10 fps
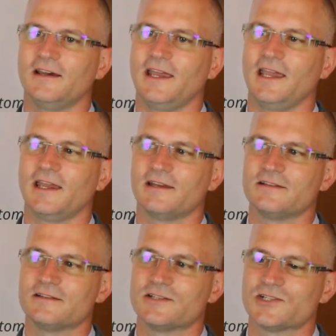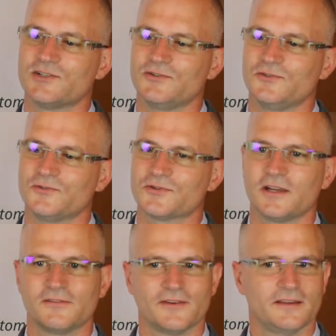and to try
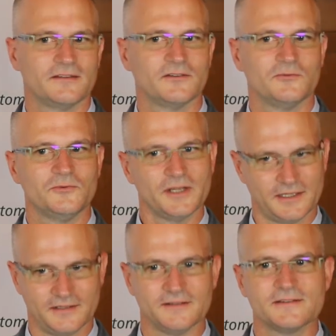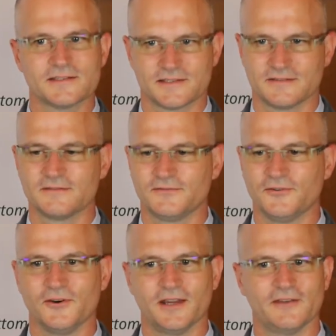to find the wins
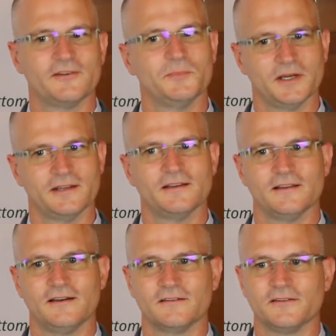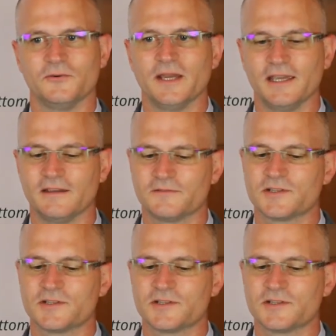for everybody along the way,